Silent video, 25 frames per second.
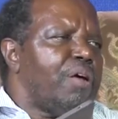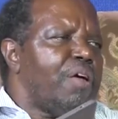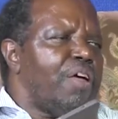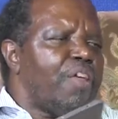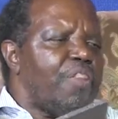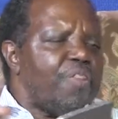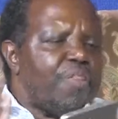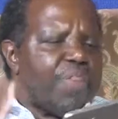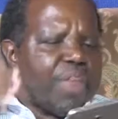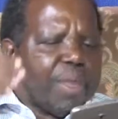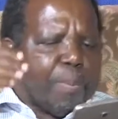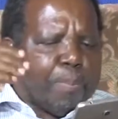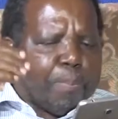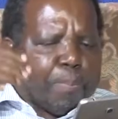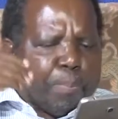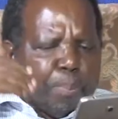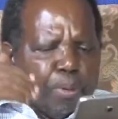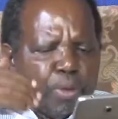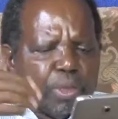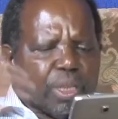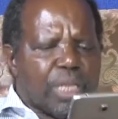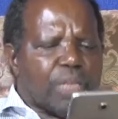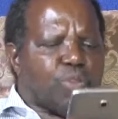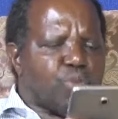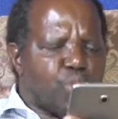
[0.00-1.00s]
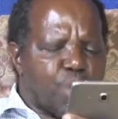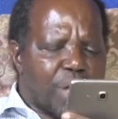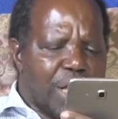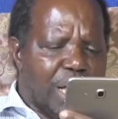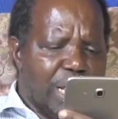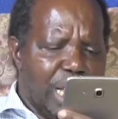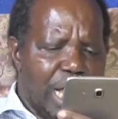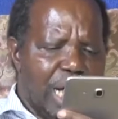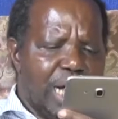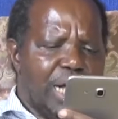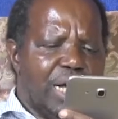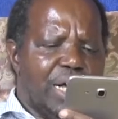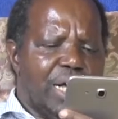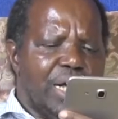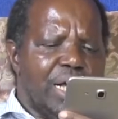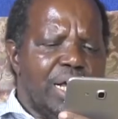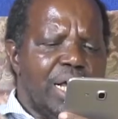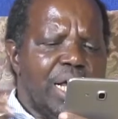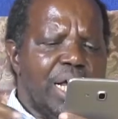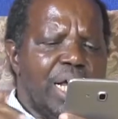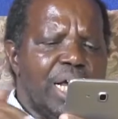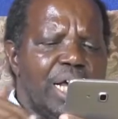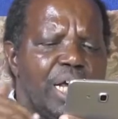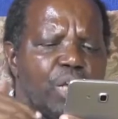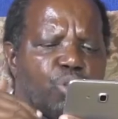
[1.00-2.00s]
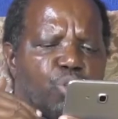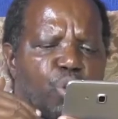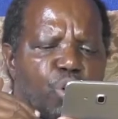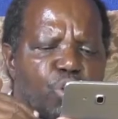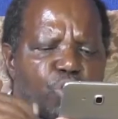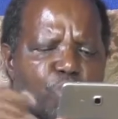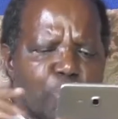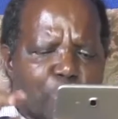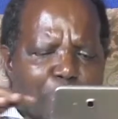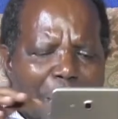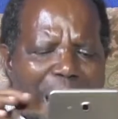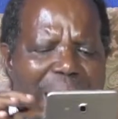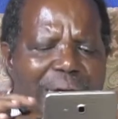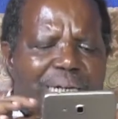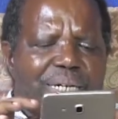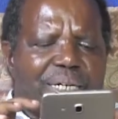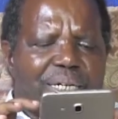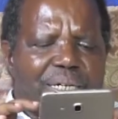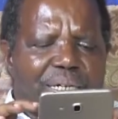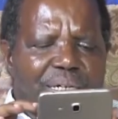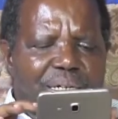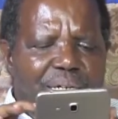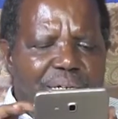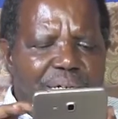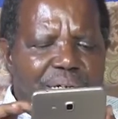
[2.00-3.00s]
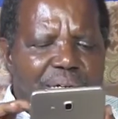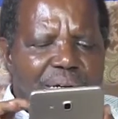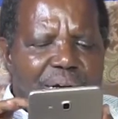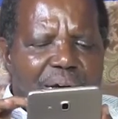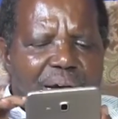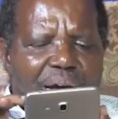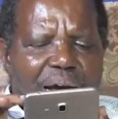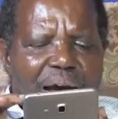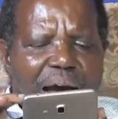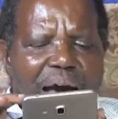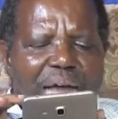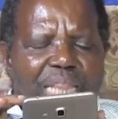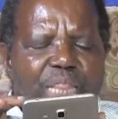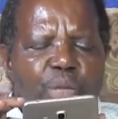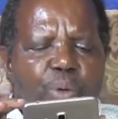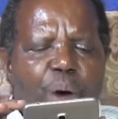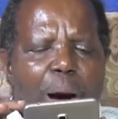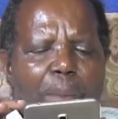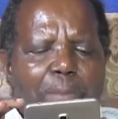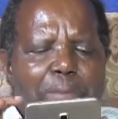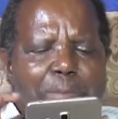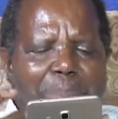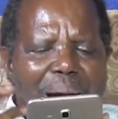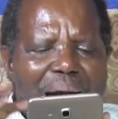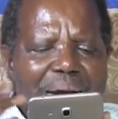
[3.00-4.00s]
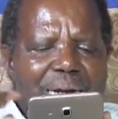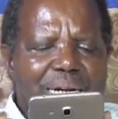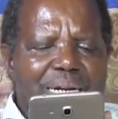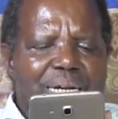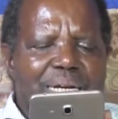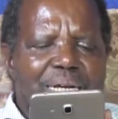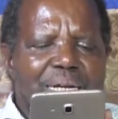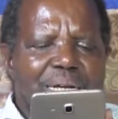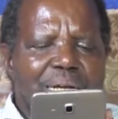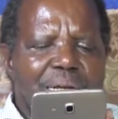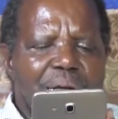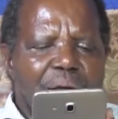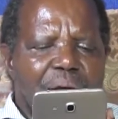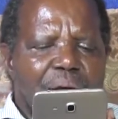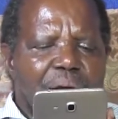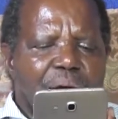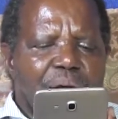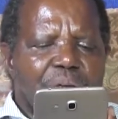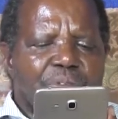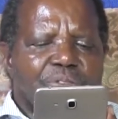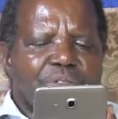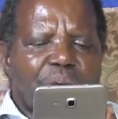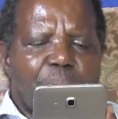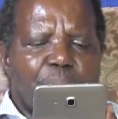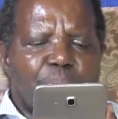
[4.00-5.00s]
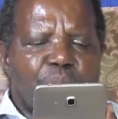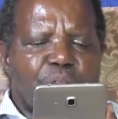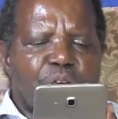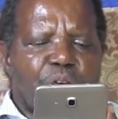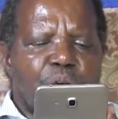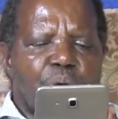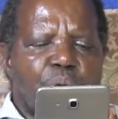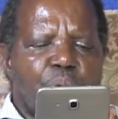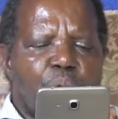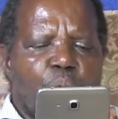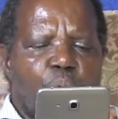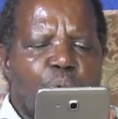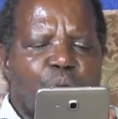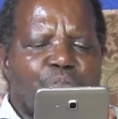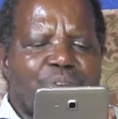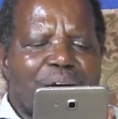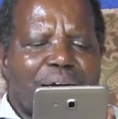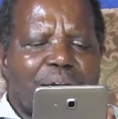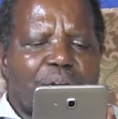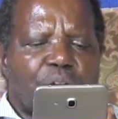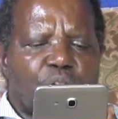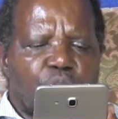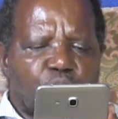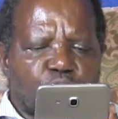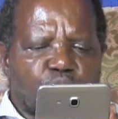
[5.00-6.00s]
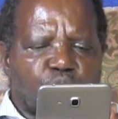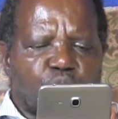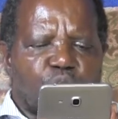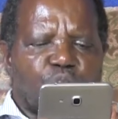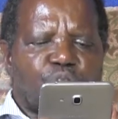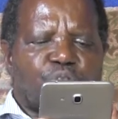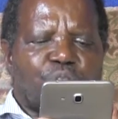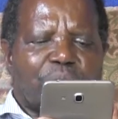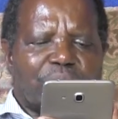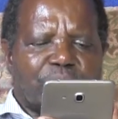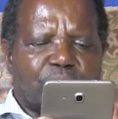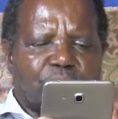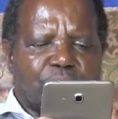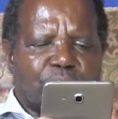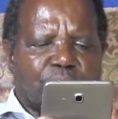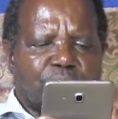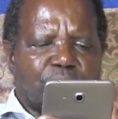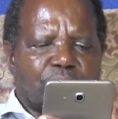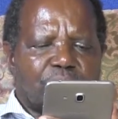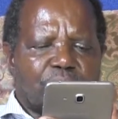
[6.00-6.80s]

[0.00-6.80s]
They put it together, it was banned, and they were banning something of a lot of value.